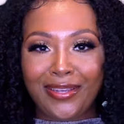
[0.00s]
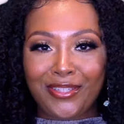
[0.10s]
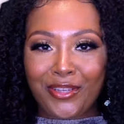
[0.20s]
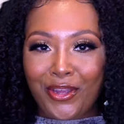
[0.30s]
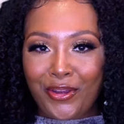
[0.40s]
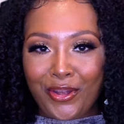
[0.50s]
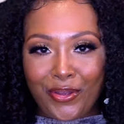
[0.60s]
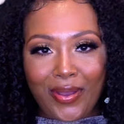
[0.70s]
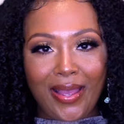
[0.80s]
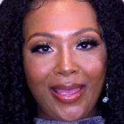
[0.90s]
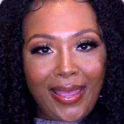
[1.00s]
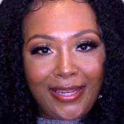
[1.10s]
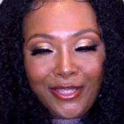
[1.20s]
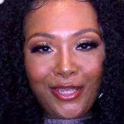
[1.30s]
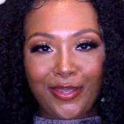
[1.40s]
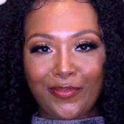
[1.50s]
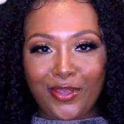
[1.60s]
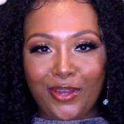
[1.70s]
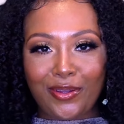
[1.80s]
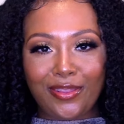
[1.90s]
y'all, so y'all know I had to give
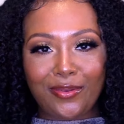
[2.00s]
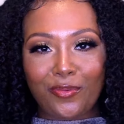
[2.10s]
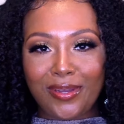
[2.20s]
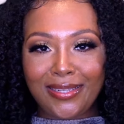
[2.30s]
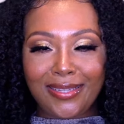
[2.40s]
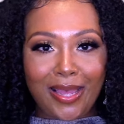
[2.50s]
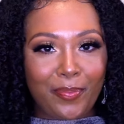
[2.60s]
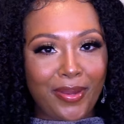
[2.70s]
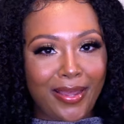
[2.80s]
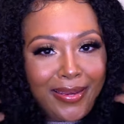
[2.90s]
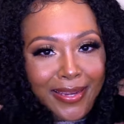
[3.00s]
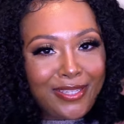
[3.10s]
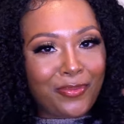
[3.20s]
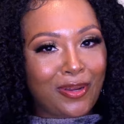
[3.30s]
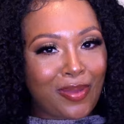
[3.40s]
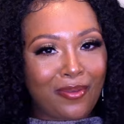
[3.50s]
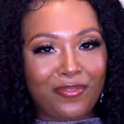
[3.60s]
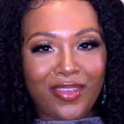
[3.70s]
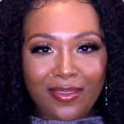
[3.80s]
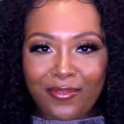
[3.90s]
y'all the one top knot. That's one of my
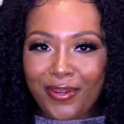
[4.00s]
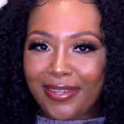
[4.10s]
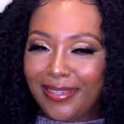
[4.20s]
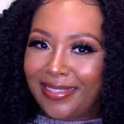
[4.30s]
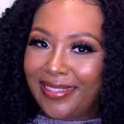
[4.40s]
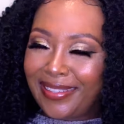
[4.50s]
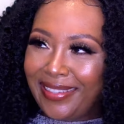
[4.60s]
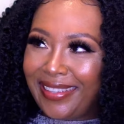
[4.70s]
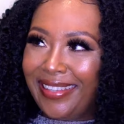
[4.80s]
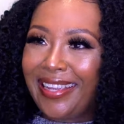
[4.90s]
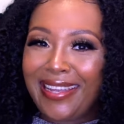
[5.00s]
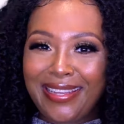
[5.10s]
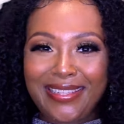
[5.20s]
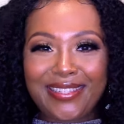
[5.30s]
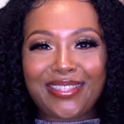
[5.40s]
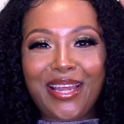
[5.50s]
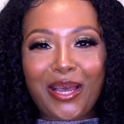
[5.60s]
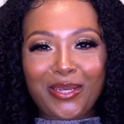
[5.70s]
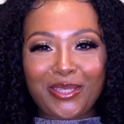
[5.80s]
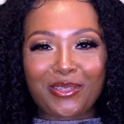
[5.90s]
favorite
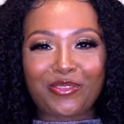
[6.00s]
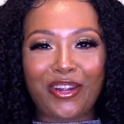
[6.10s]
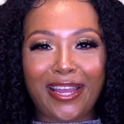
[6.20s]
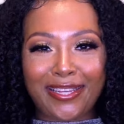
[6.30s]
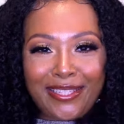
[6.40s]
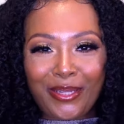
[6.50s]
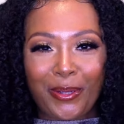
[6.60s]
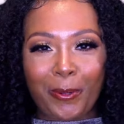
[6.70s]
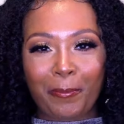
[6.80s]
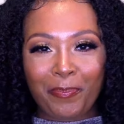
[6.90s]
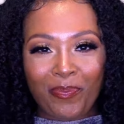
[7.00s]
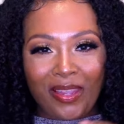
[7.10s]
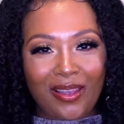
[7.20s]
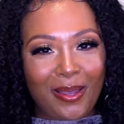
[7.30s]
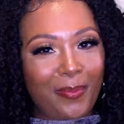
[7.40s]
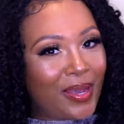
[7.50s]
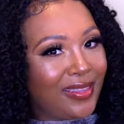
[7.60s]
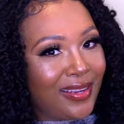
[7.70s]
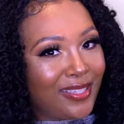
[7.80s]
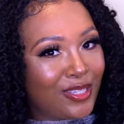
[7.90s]
styles to try, so I
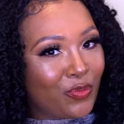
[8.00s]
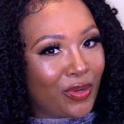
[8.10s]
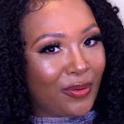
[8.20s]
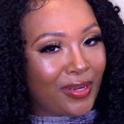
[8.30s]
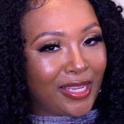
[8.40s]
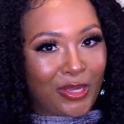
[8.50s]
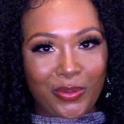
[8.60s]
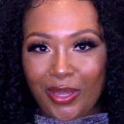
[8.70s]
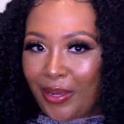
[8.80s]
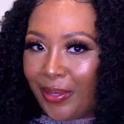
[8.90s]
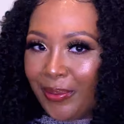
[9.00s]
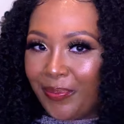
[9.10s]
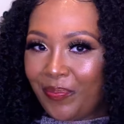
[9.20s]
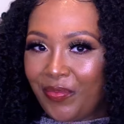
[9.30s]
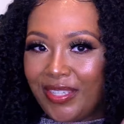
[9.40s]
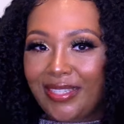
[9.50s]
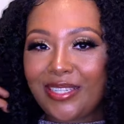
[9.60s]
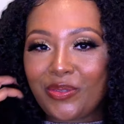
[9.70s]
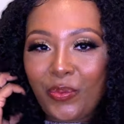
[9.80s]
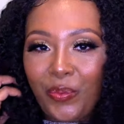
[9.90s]
think this is really cute, y'all. This
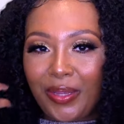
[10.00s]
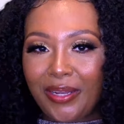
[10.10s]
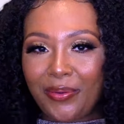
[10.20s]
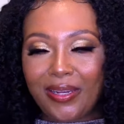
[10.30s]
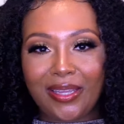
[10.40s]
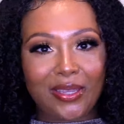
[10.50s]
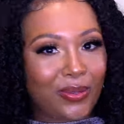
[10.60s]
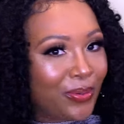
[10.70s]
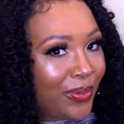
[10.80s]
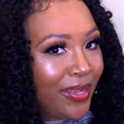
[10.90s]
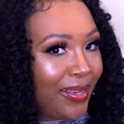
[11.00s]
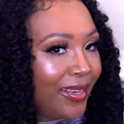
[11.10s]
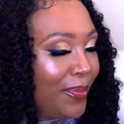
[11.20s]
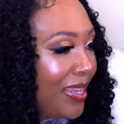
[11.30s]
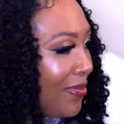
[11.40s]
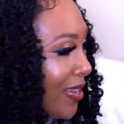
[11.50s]
is really cute. Let me give